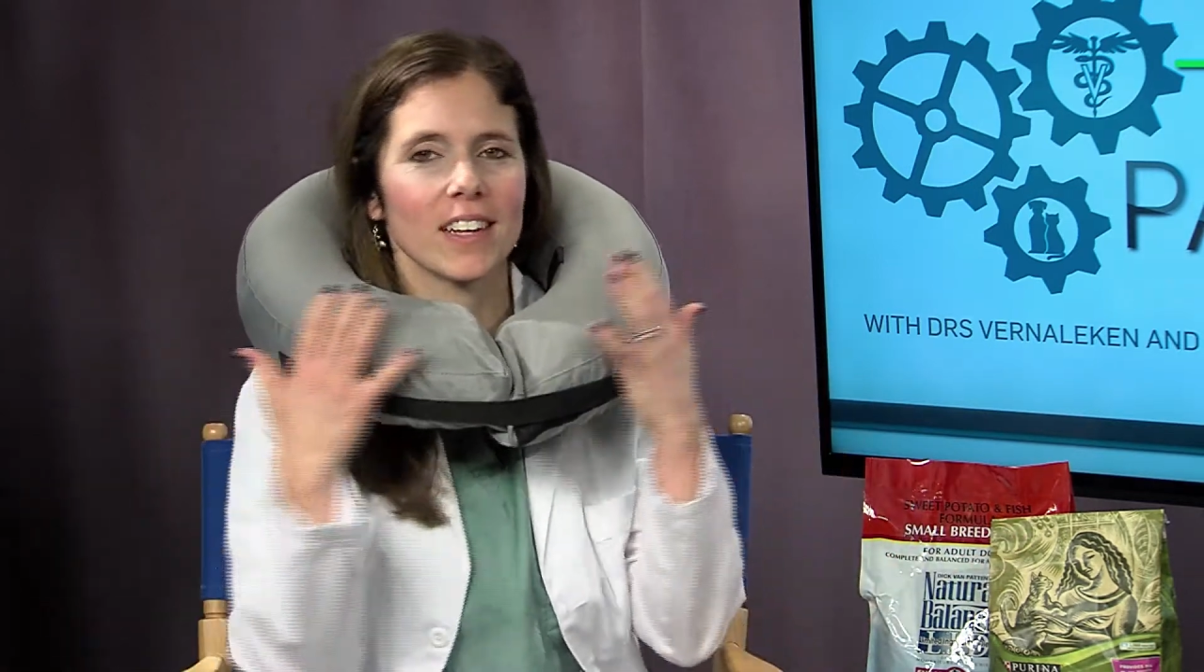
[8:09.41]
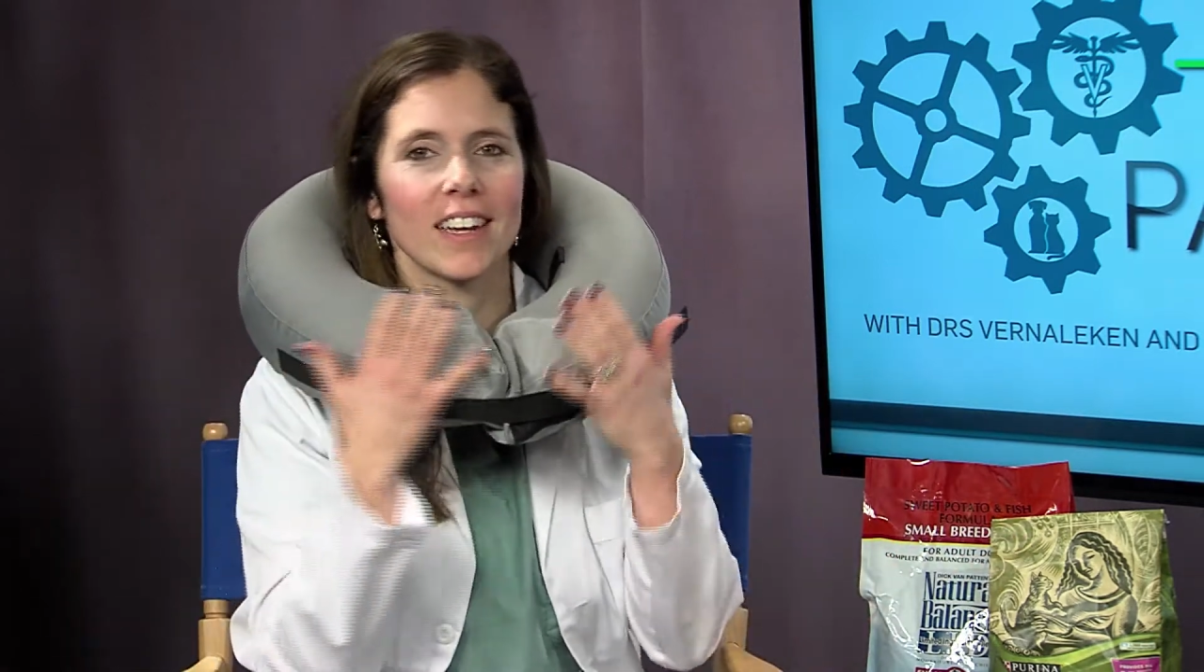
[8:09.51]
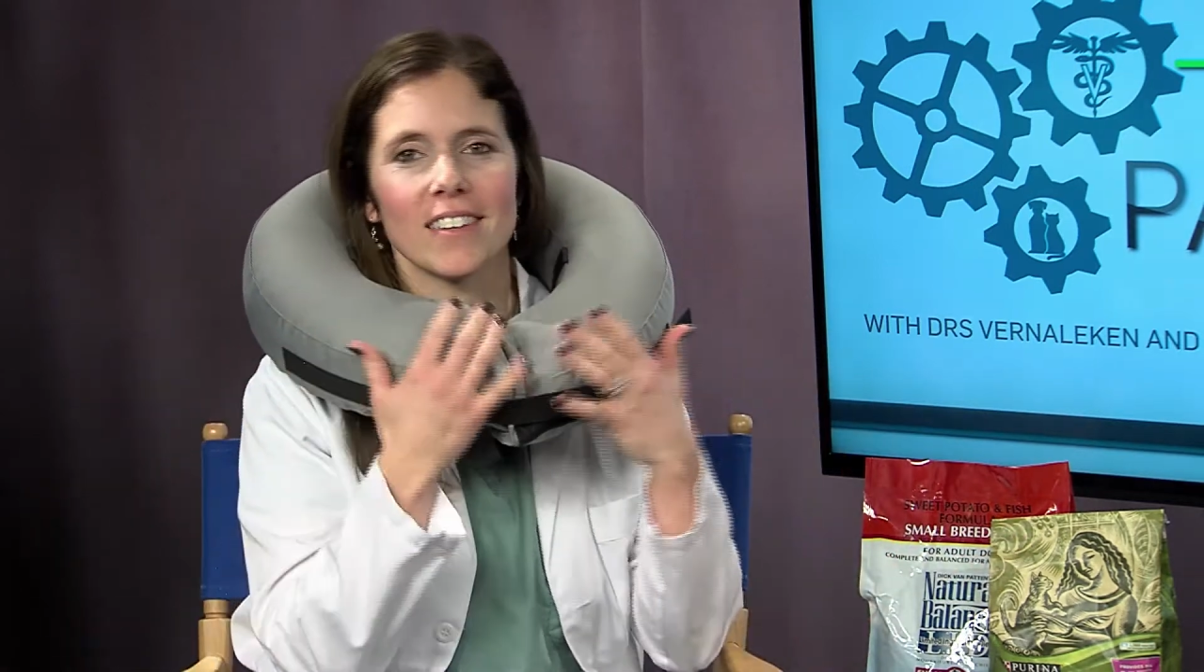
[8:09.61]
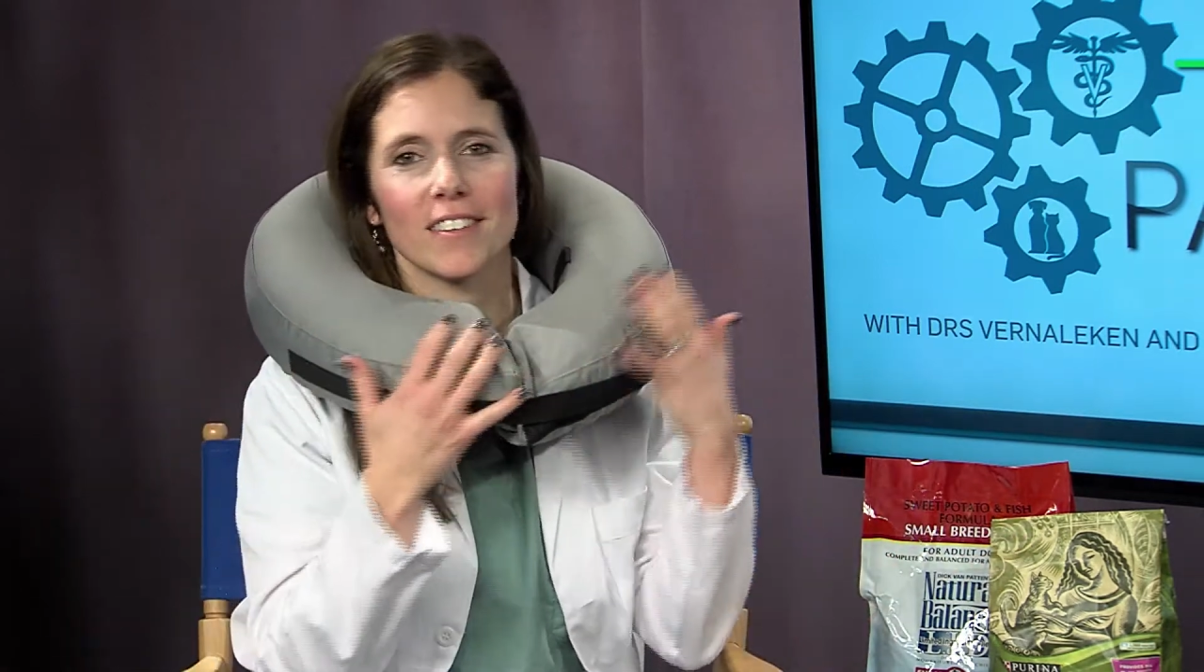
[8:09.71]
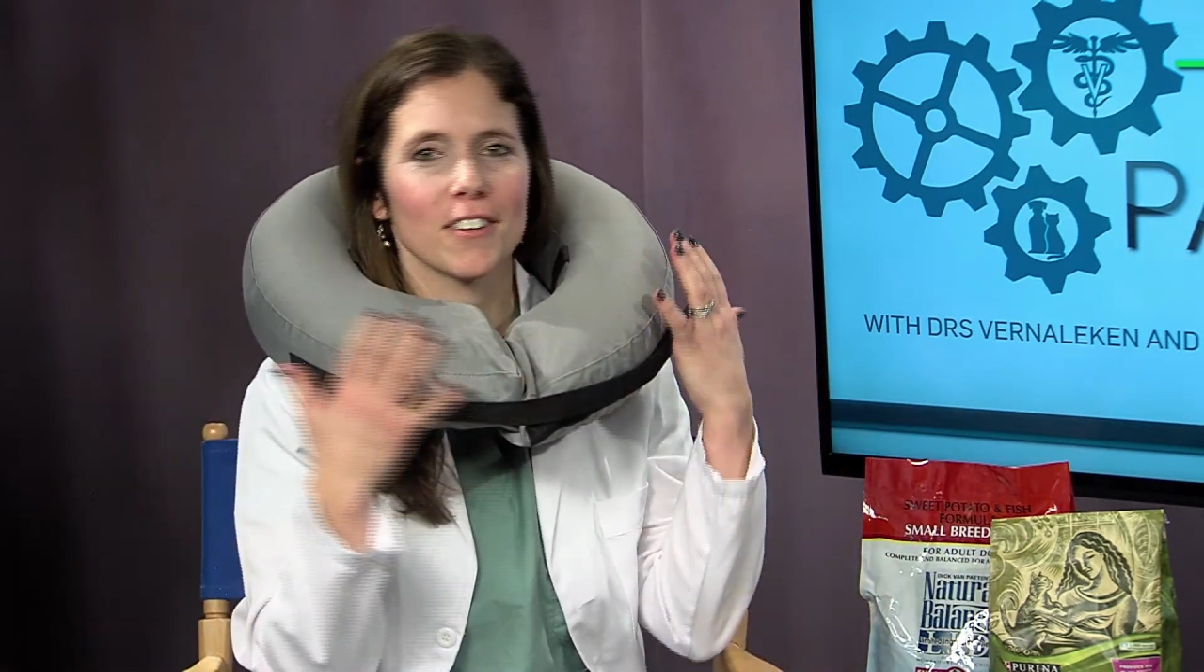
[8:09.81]

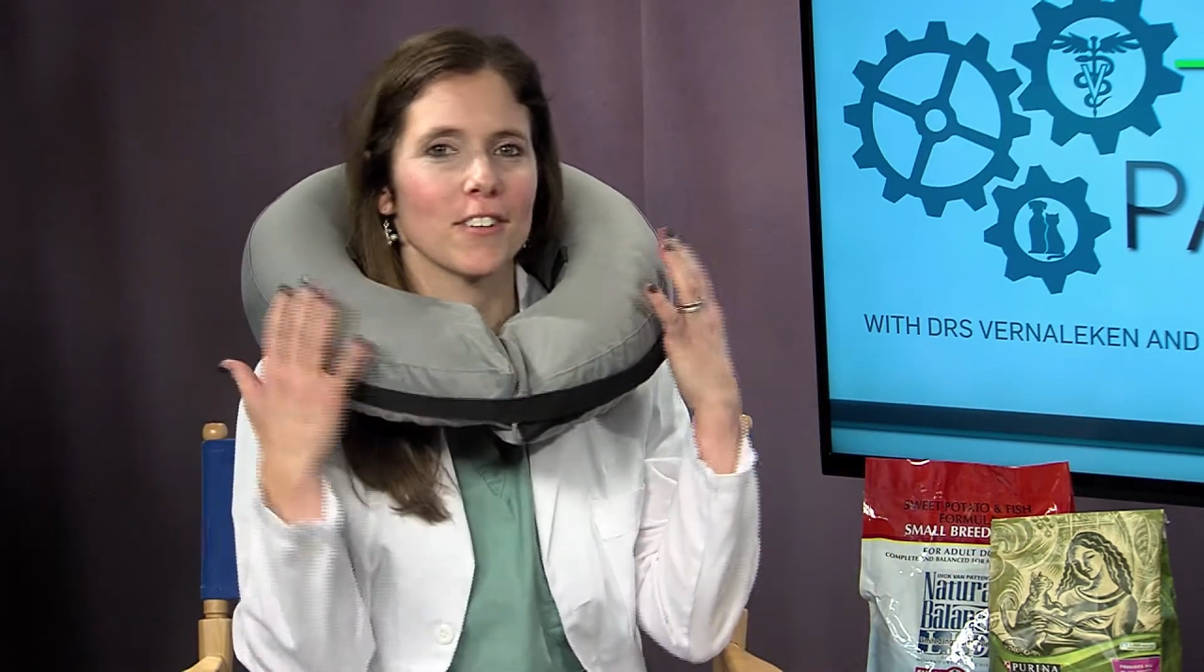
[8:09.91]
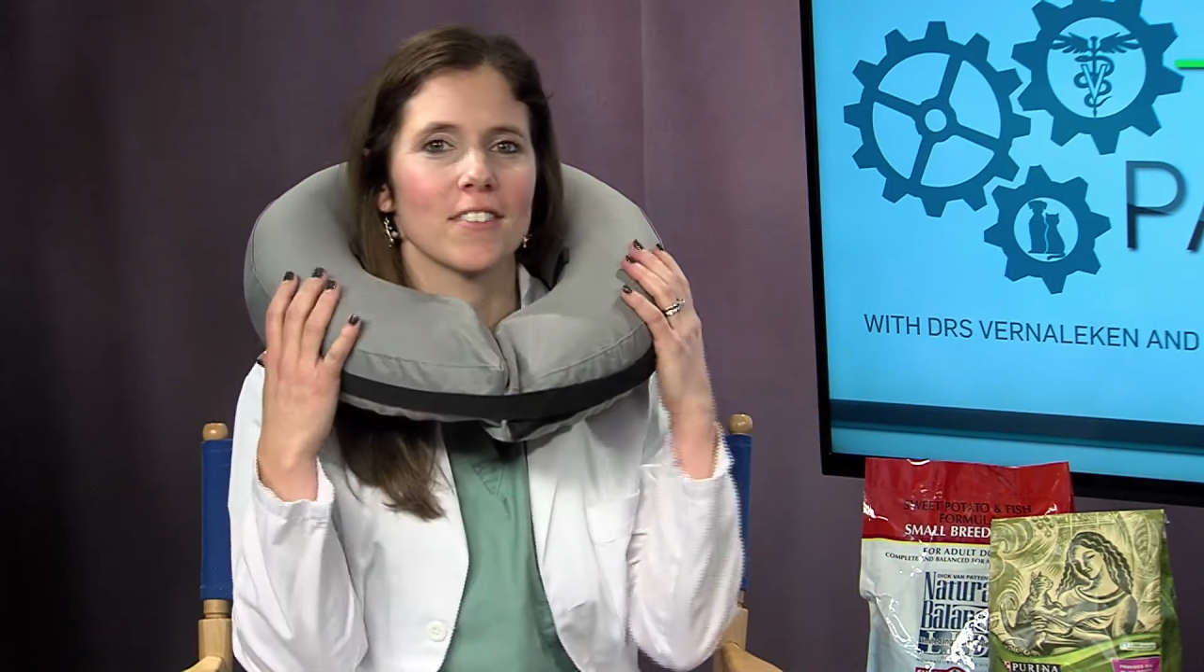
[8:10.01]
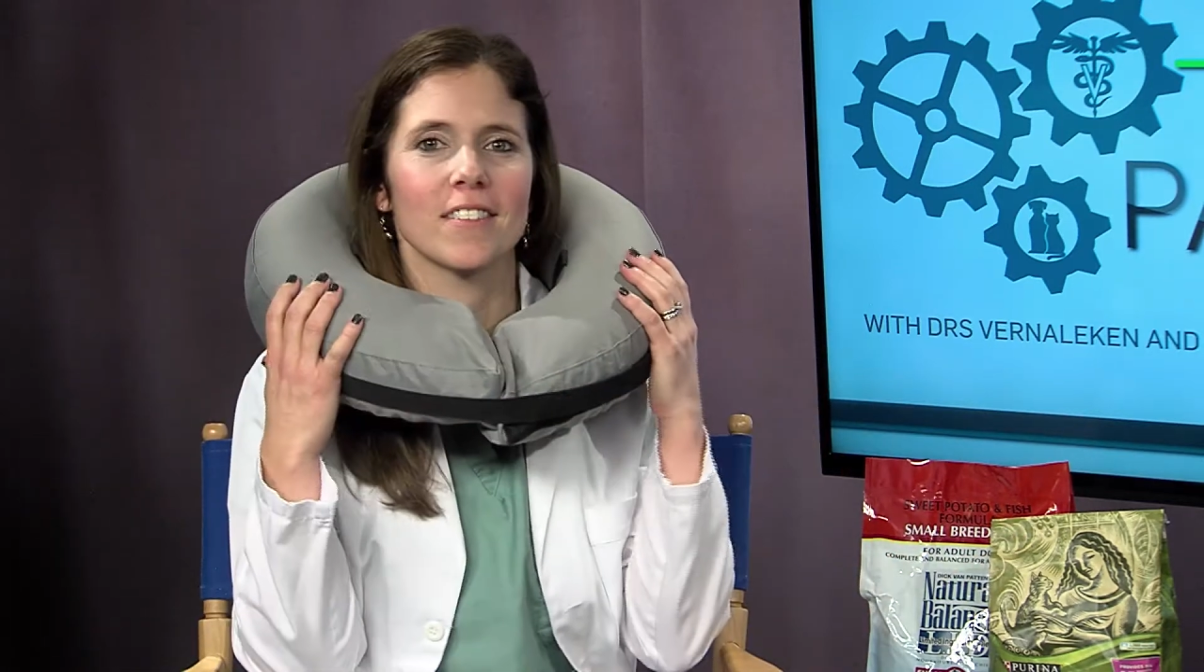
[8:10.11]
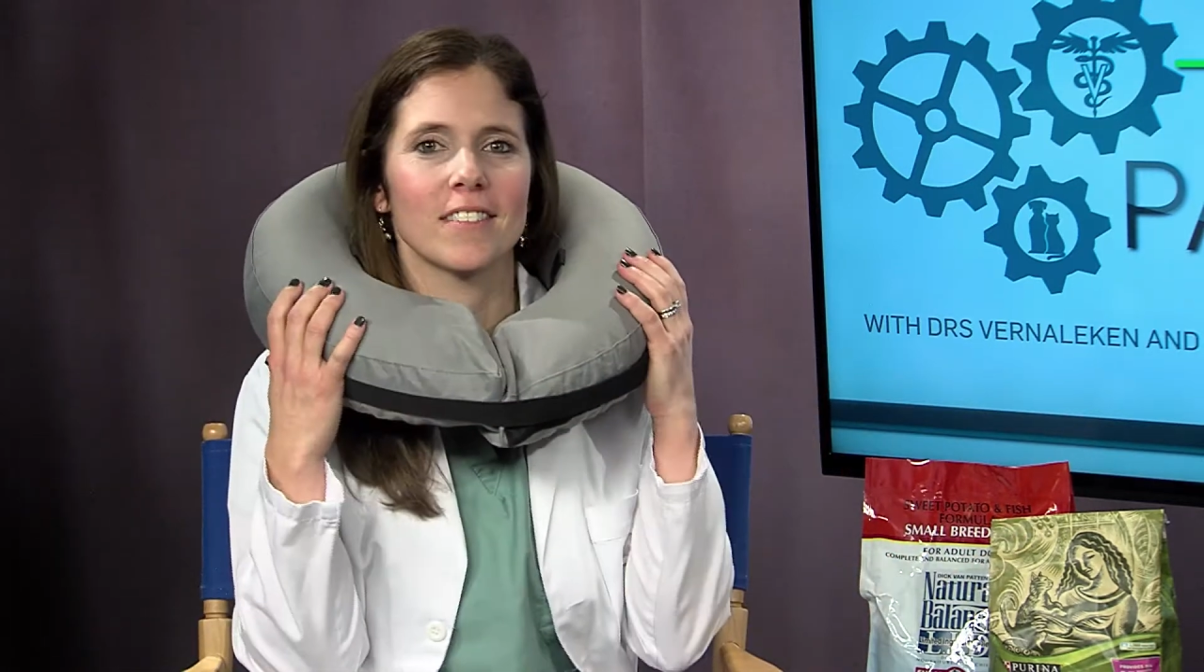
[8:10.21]
nice little